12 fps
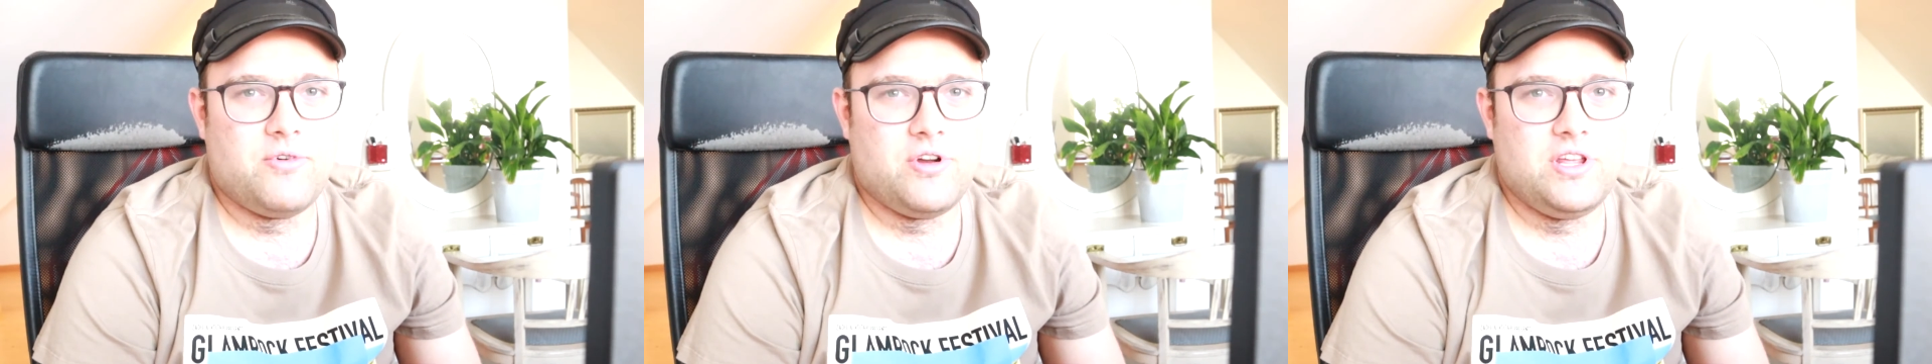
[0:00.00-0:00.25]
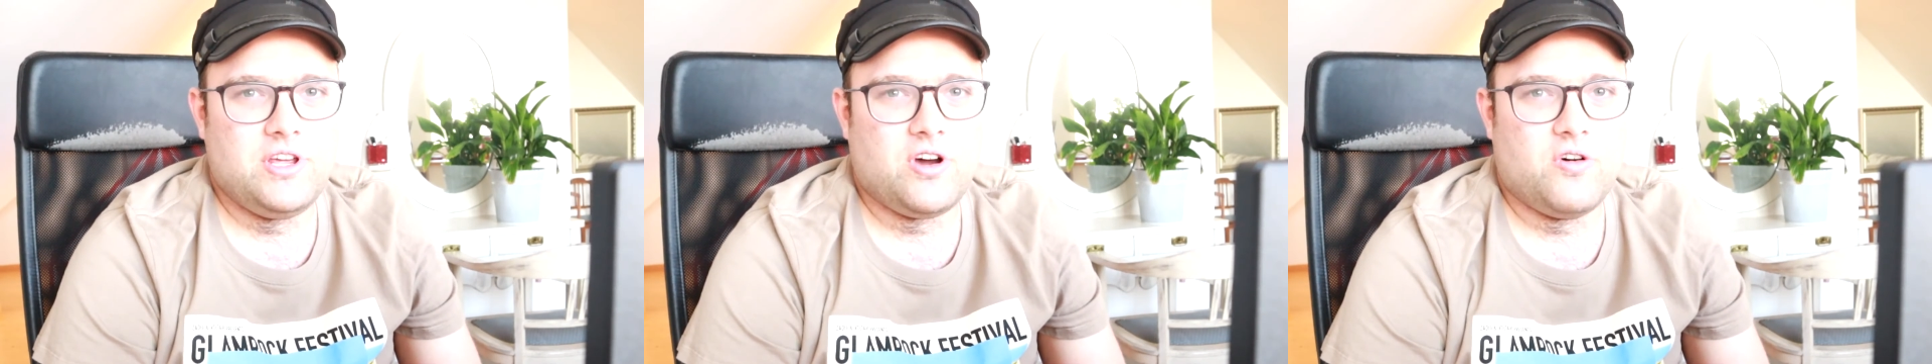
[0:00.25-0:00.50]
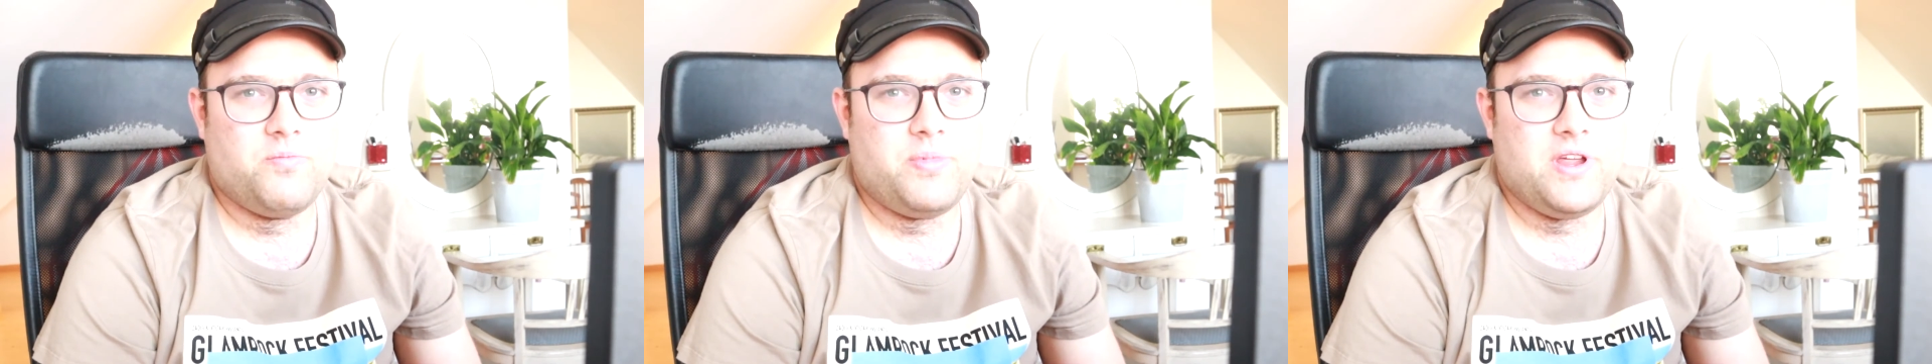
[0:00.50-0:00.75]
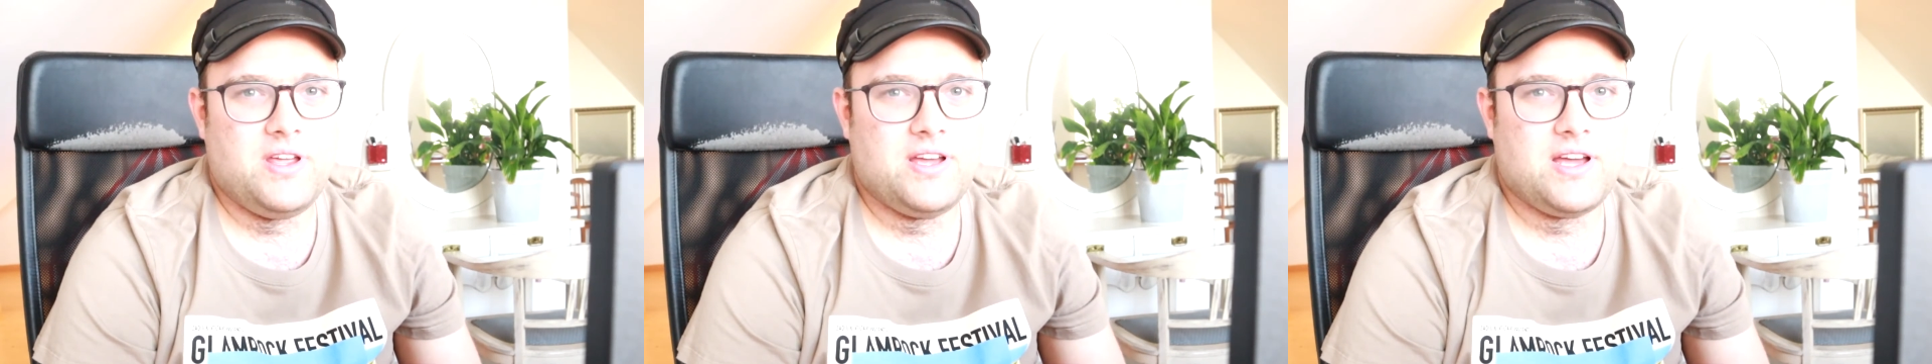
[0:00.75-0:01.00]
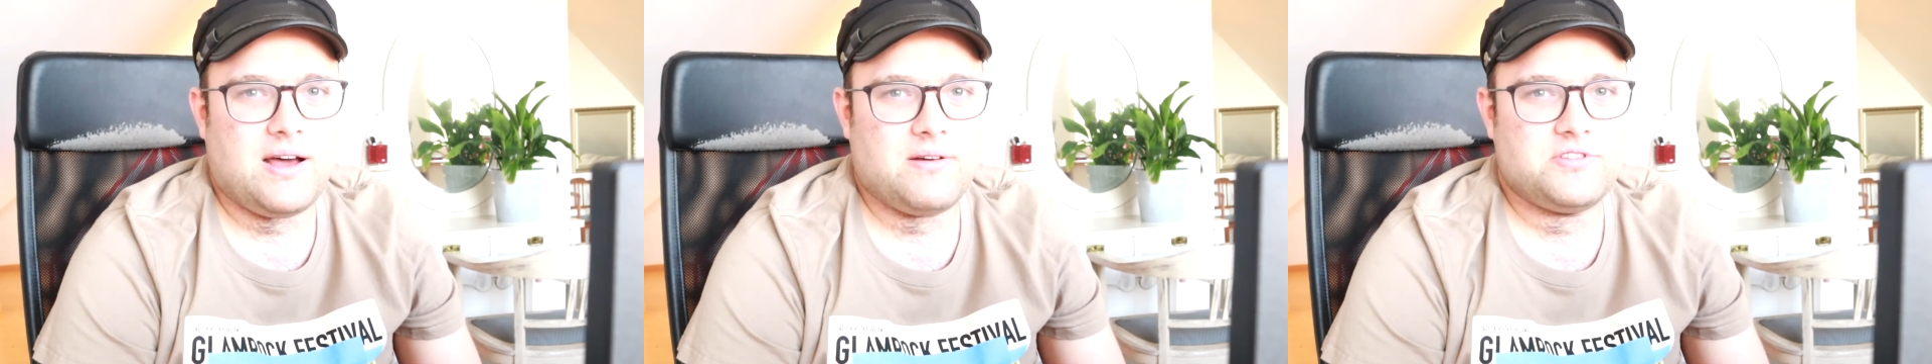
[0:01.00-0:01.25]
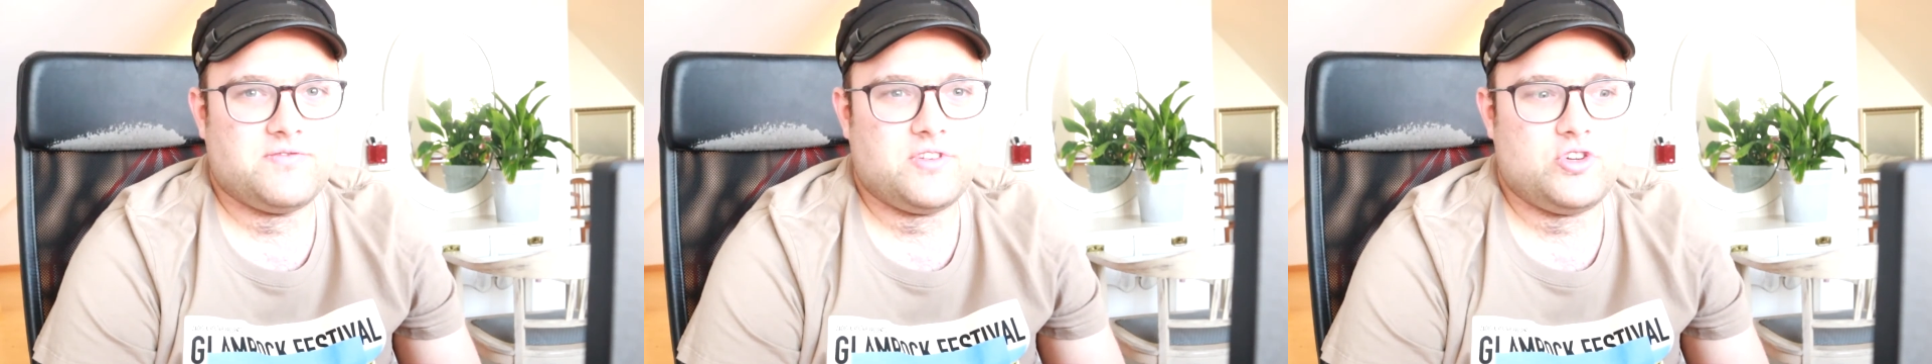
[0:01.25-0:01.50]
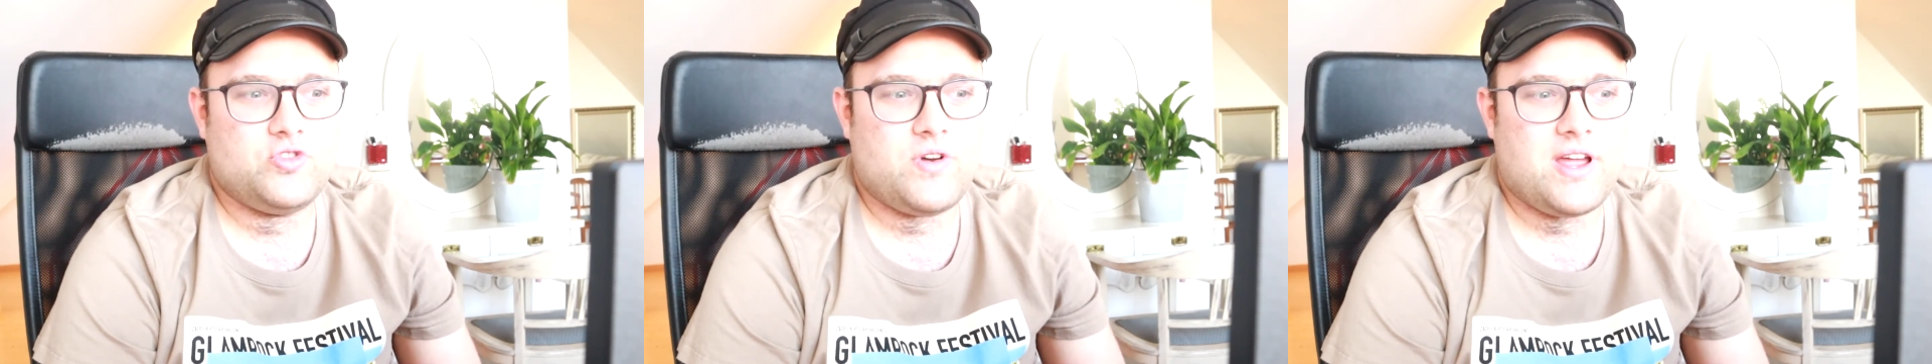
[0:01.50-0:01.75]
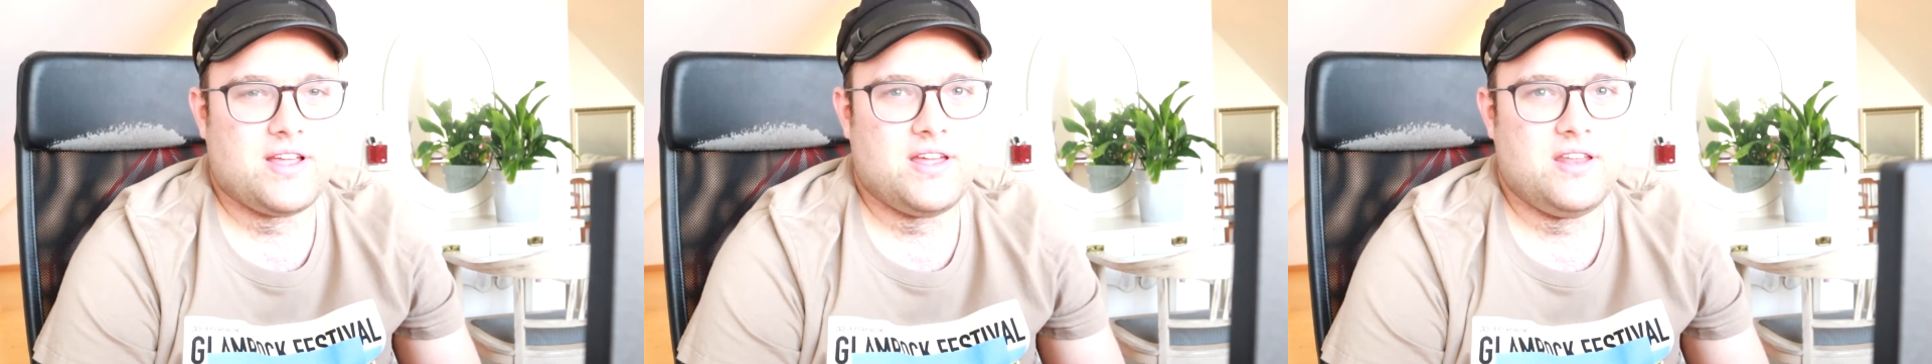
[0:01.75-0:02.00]
really hoping House of the
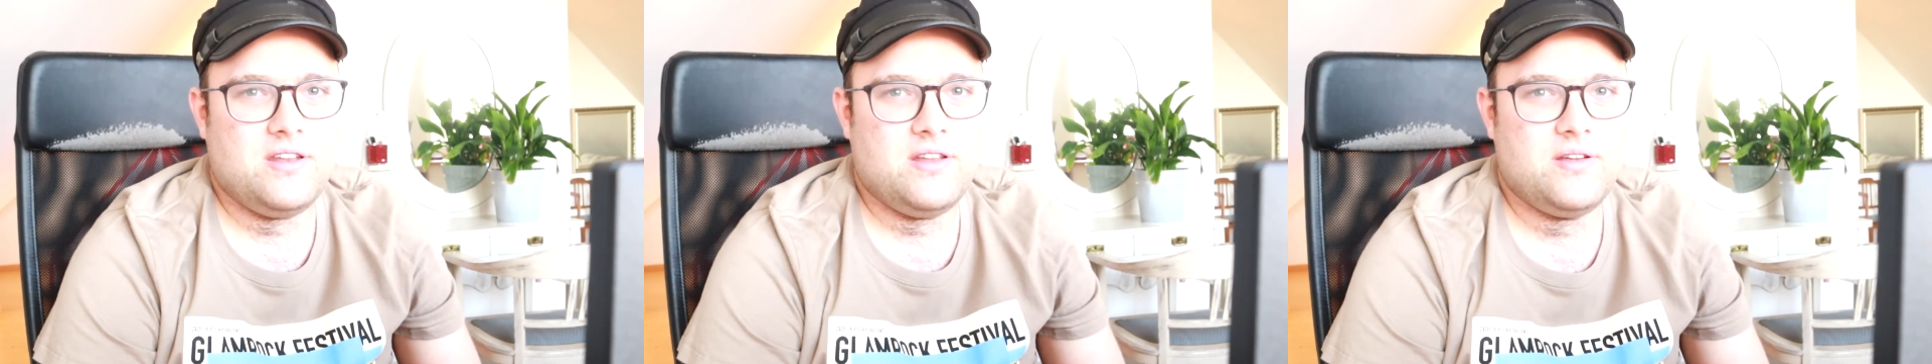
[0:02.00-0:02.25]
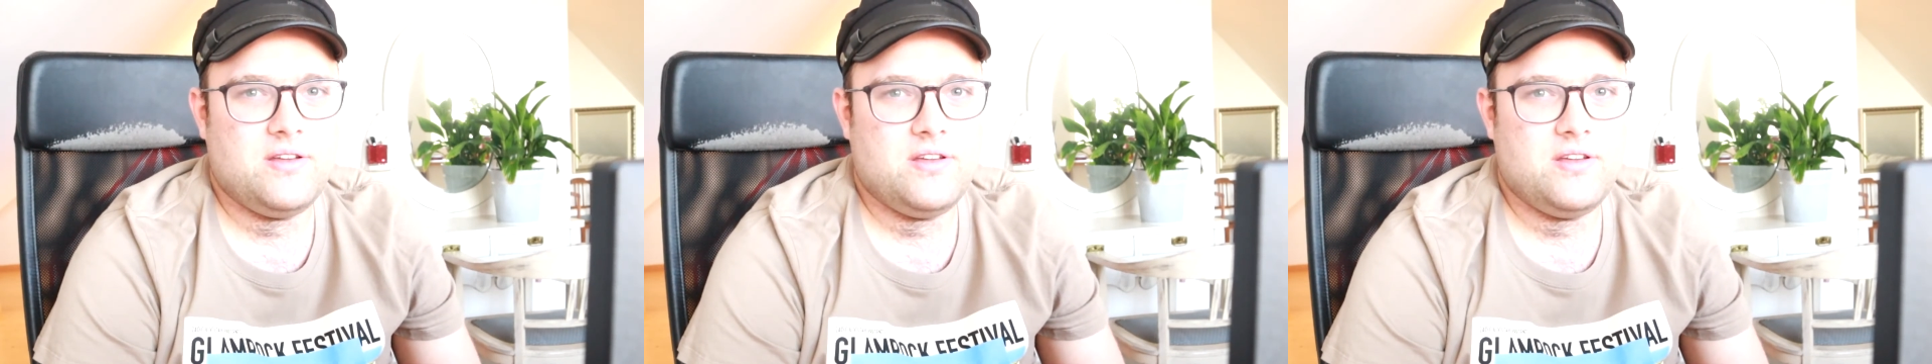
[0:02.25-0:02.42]
Dragon